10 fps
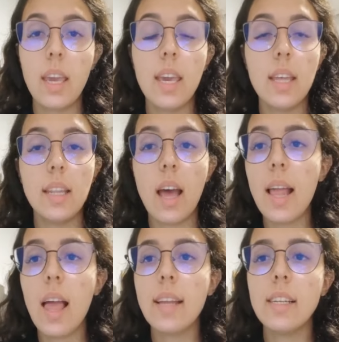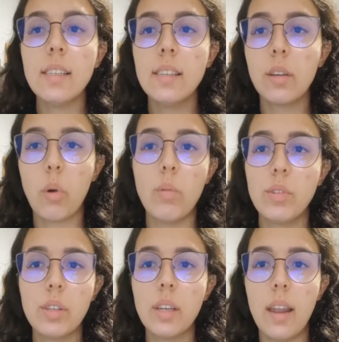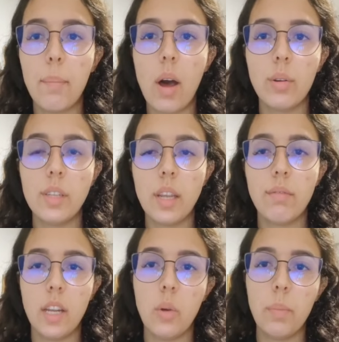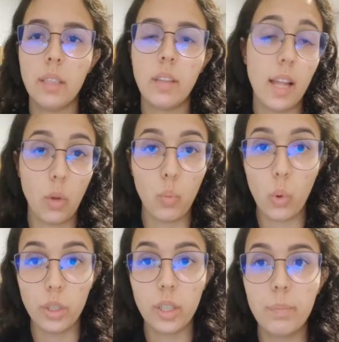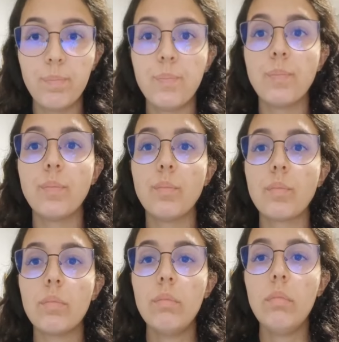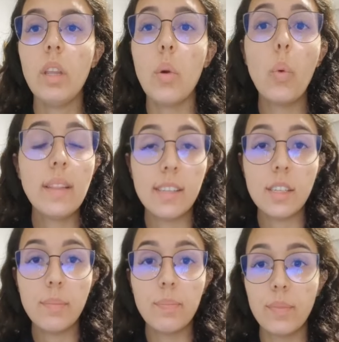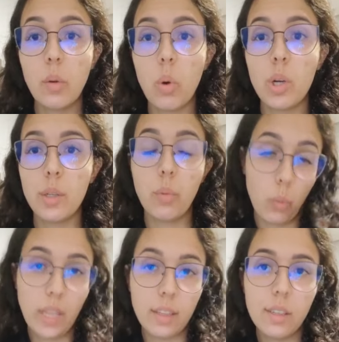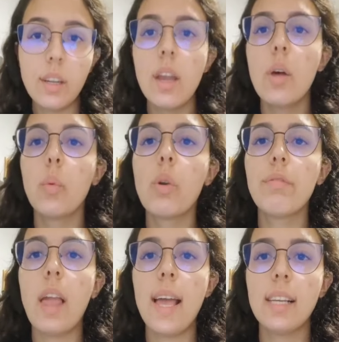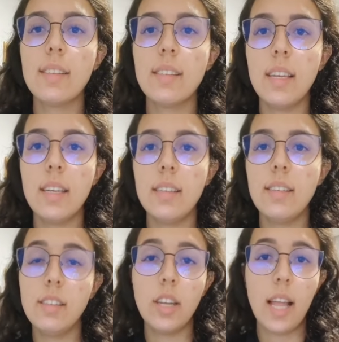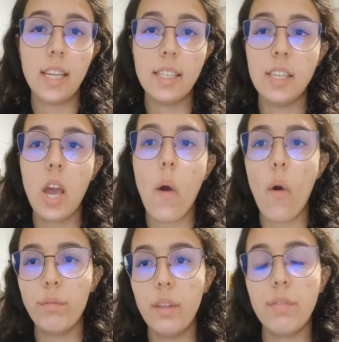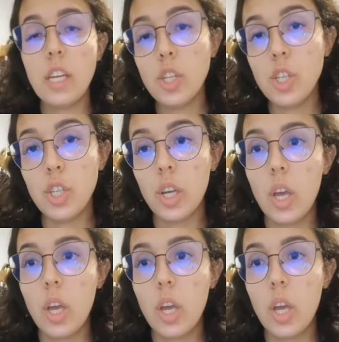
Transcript: and highlighting the concern about venom at work. Winter, the word winter, reflects the seasonality of the fish,